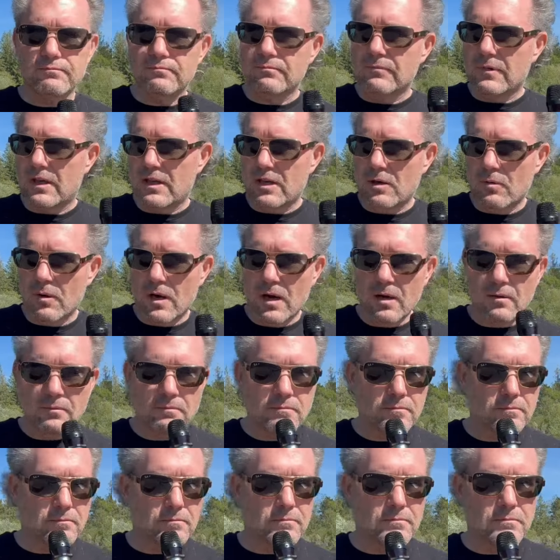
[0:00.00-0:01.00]
Anywhere?
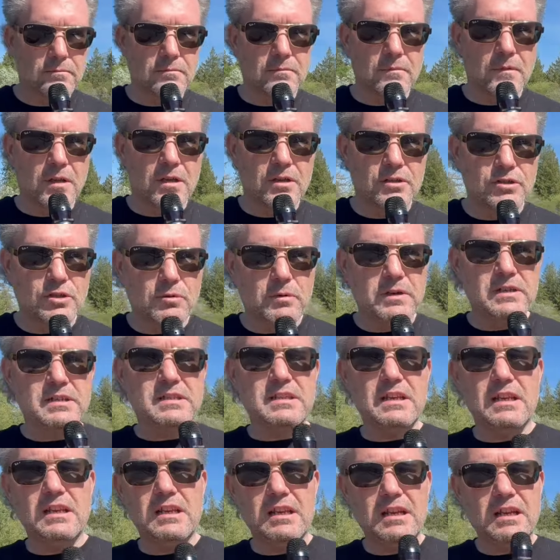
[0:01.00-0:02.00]
Do we
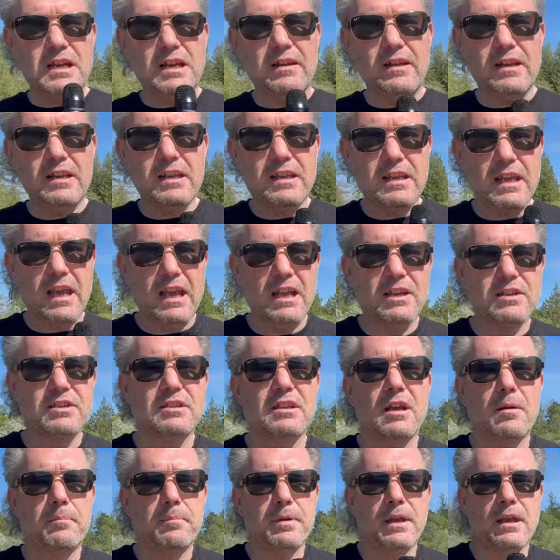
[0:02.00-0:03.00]
see any kind of indication
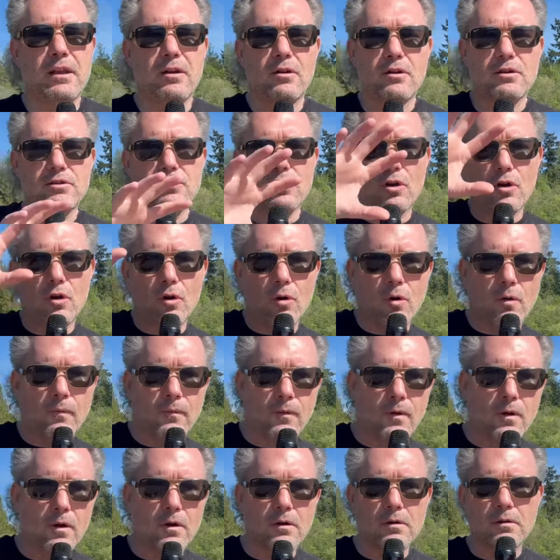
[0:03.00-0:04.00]
that Peter's
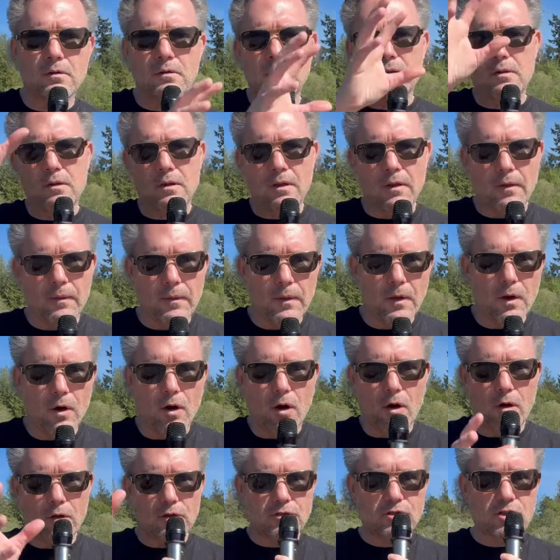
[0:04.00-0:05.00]
over the
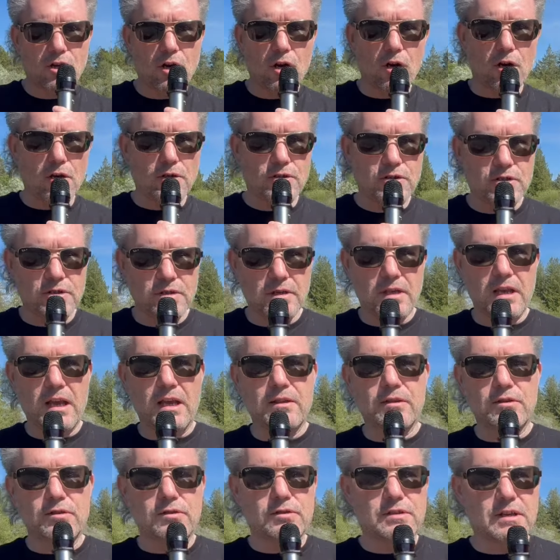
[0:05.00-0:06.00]
whole church
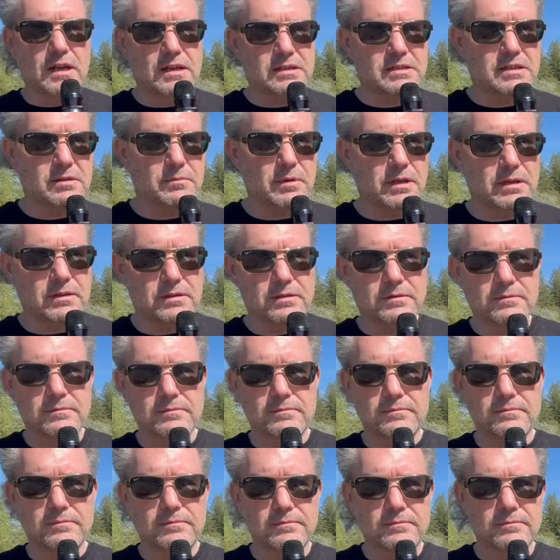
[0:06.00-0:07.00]
in the New Testament?
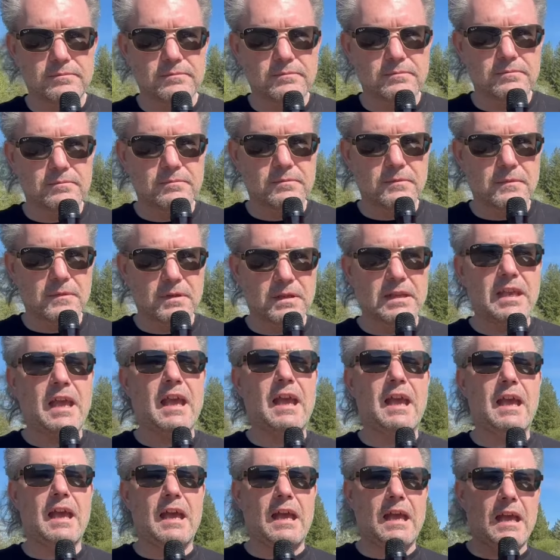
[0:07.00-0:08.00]

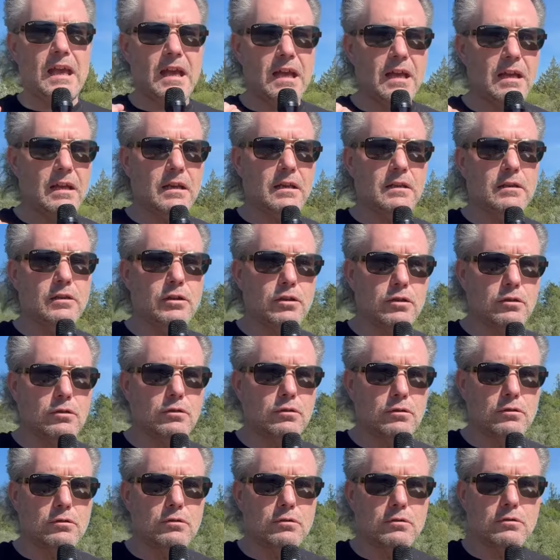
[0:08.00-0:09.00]
Can
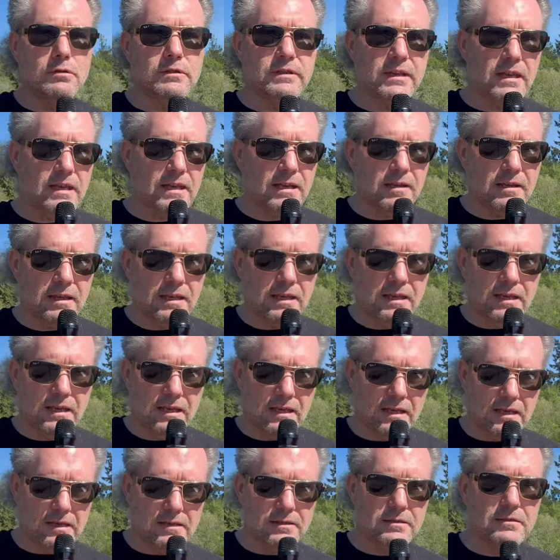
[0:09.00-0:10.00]
you dig
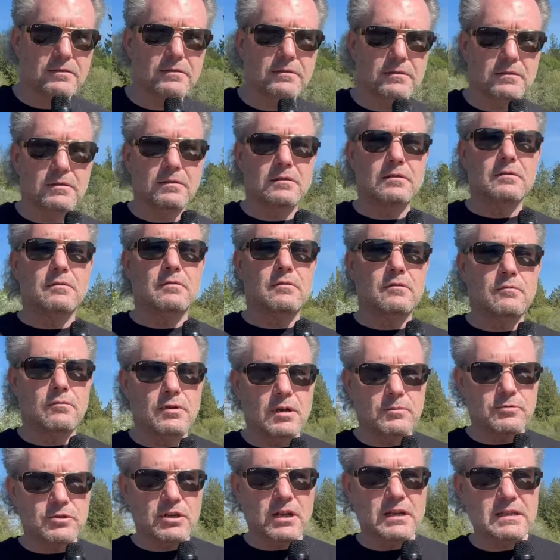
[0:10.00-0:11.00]
it? What
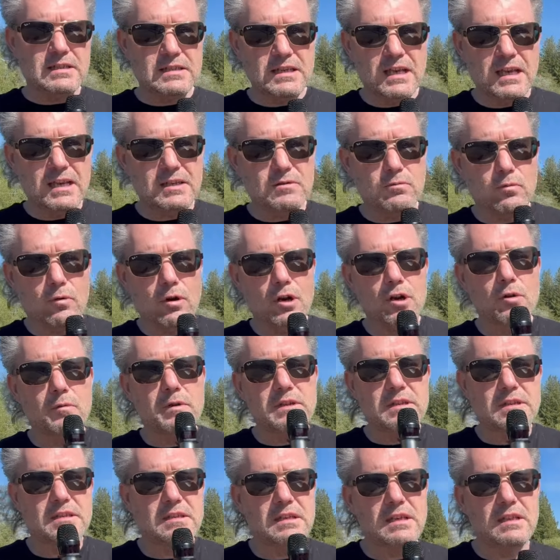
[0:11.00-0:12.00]
I'm trying to say is, where do we
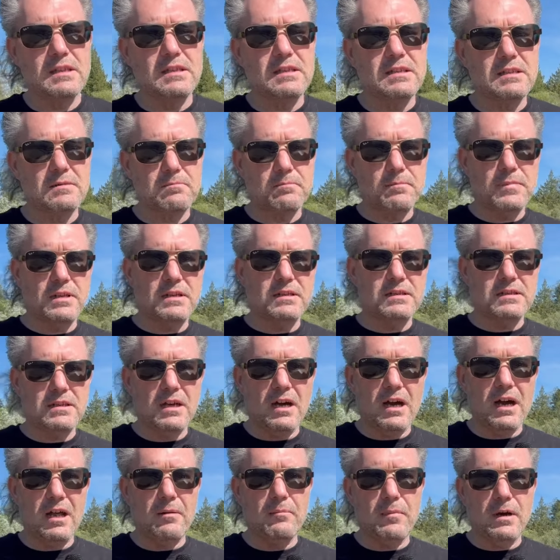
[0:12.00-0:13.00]
see this being
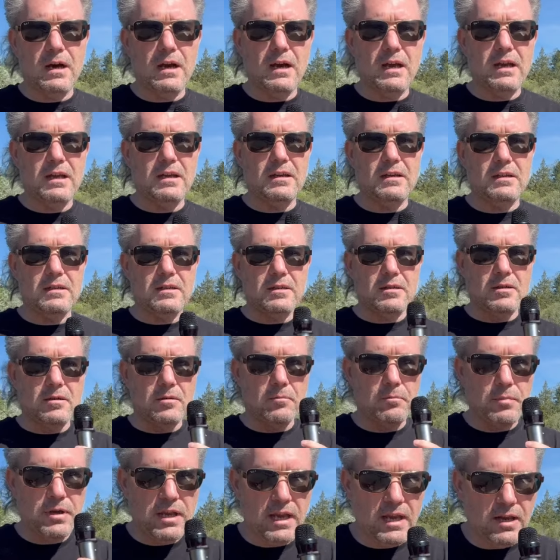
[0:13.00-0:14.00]
taught by
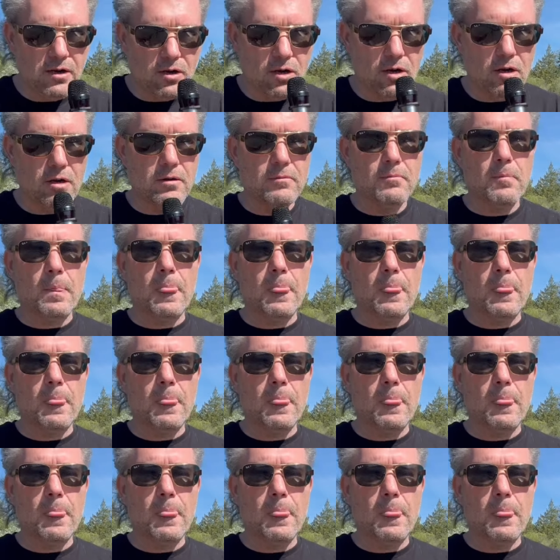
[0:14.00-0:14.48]
Peter?